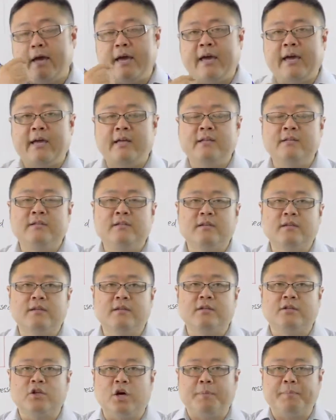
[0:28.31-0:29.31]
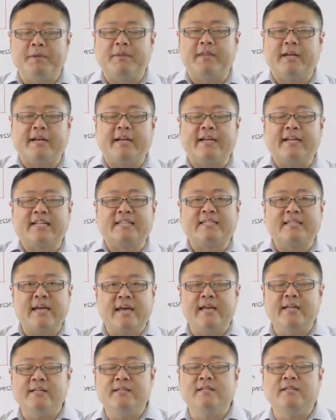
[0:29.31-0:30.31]
and the topic that it
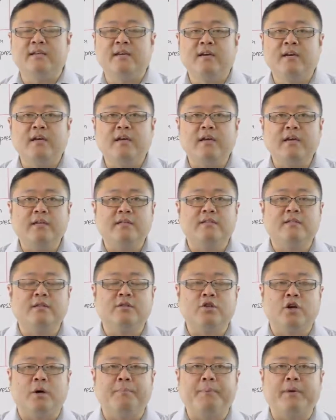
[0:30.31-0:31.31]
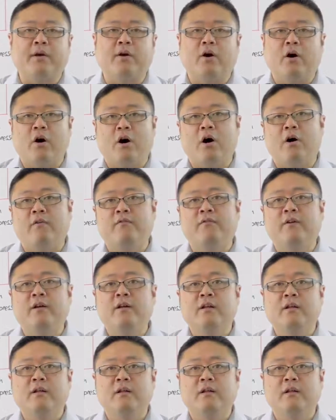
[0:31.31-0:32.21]
extends is the topic of